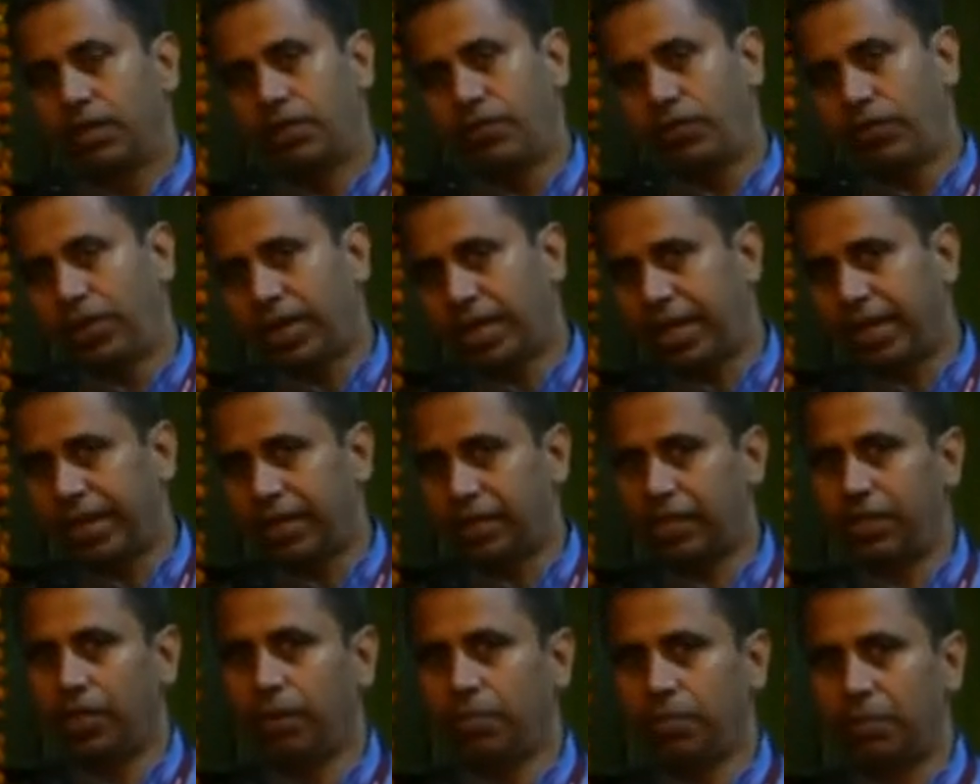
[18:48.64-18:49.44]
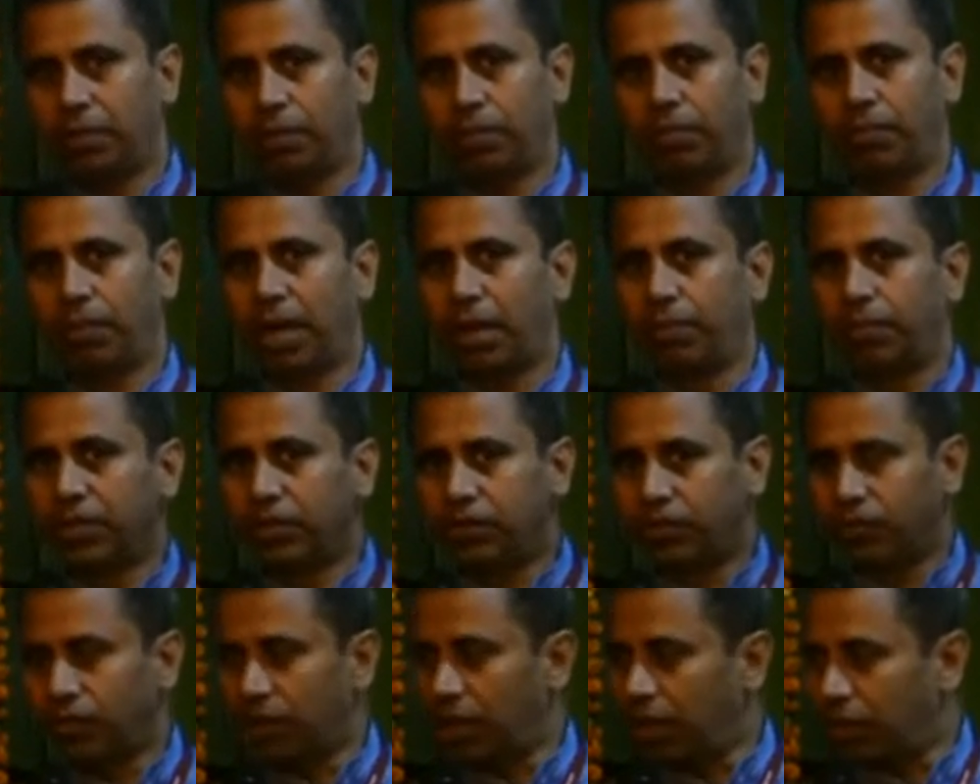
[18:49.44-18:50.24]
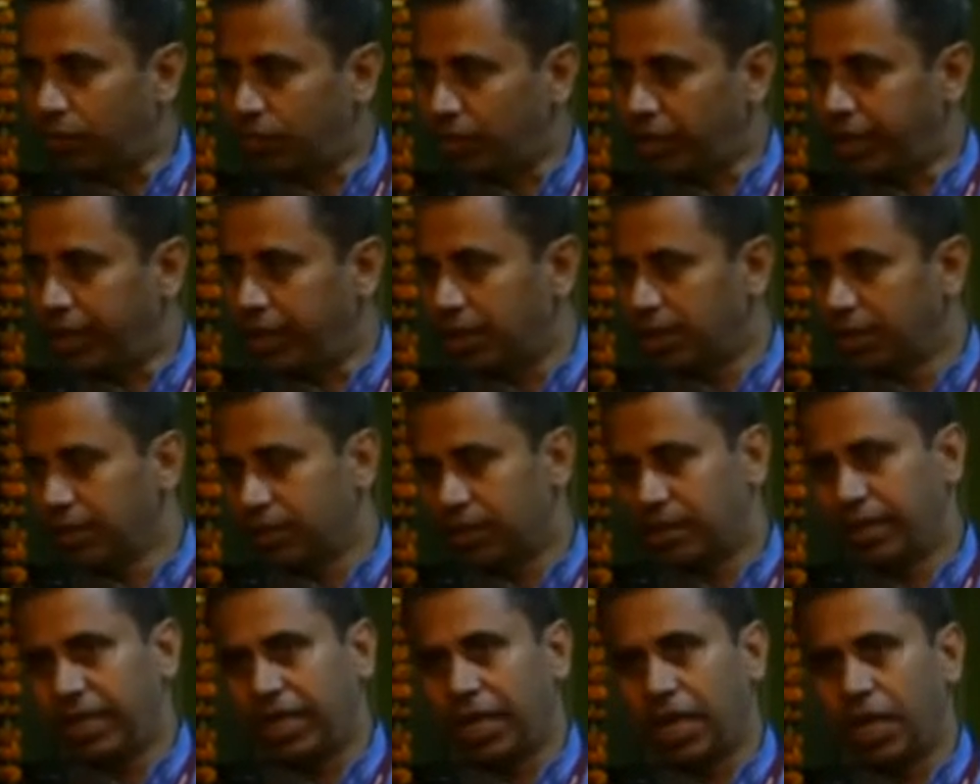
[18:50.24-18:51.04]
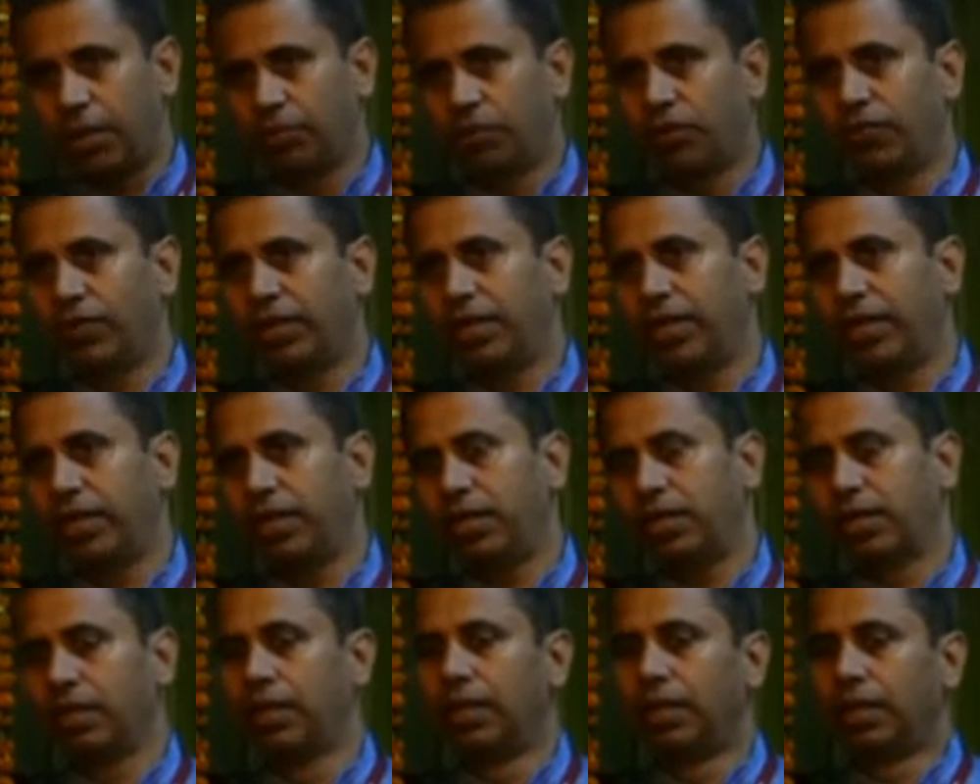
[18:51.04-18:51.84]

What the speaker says: We can accept students were outsiders. They came over here.